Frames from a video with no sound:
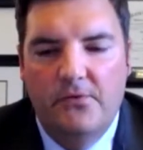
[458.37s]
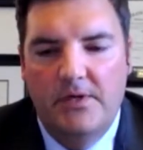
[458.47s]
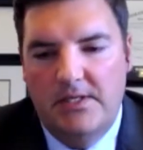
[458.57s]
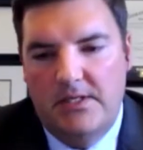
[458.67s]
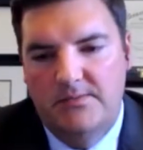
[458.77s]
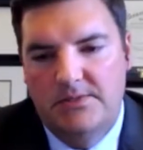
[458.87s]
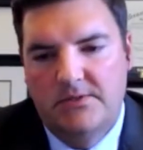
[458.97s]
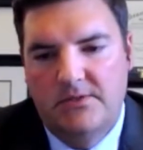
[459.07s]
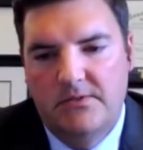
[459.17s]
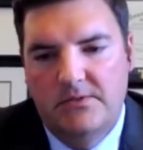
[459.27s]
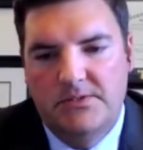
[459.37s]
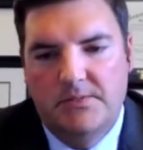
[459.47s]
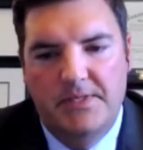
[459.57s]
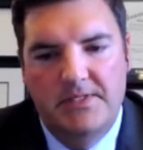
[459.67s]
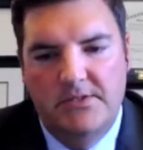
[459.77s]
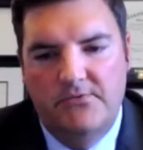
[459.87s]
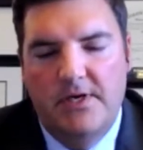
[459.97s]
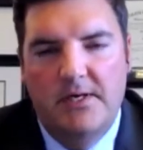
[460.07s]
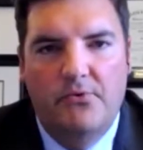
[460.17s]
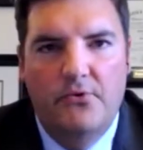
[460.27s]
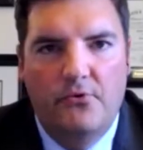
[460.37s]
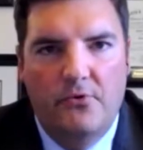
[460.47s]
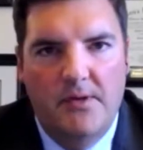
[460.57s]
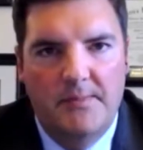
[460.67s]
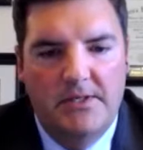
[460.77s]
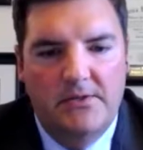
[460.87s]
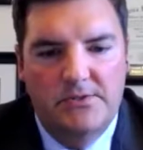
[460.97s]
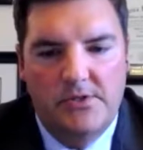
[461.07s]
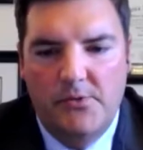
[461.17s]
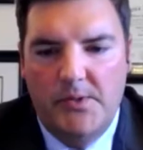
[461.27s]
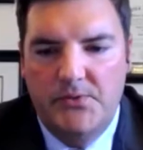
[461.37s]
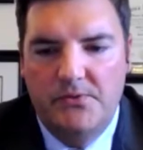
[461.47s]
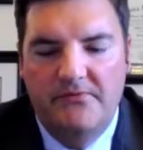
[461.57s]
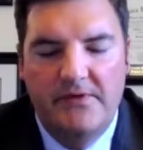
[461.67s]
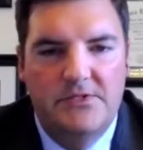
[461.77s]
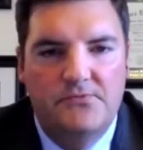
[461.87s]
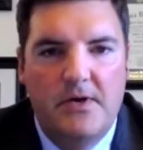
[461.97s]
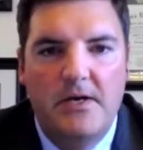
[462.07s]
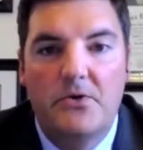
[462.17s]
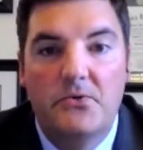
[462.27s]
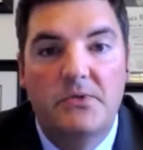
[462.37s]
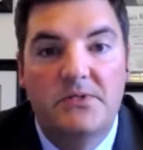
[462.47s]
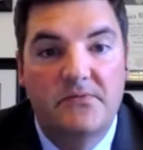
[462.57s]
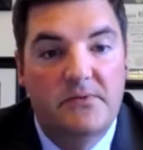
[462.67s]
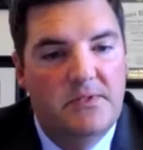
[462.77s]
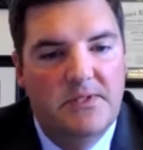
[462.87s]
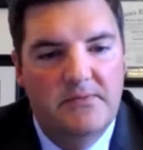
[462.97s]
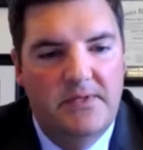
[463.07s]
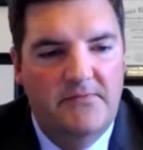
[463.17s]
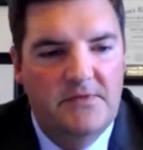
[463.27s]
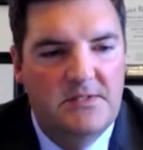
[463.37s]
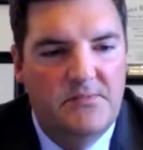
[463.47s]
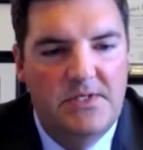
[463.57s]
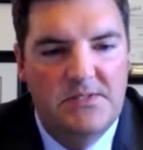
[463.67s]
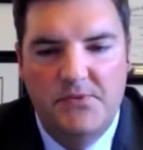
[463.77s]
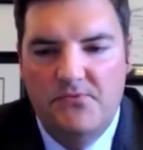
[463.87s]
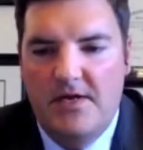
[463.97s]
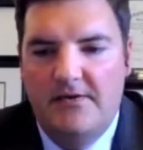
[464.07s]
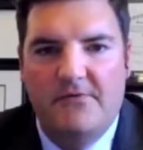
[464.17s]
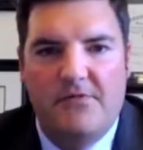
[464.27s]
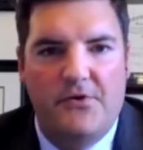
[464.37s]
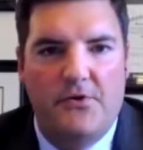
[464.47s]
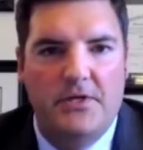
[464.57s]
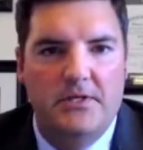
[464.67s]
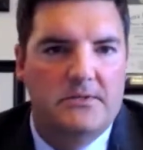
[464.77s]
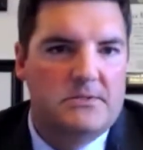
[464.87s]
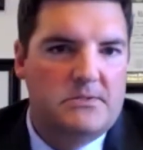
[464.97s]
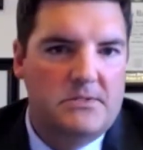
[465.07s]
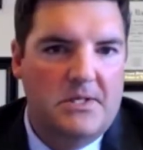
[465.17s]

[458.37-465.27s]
And it comes in all, there's a basic rider program and it goes all the way up to an advanced rider course for, you know, even someone riding for 30 years.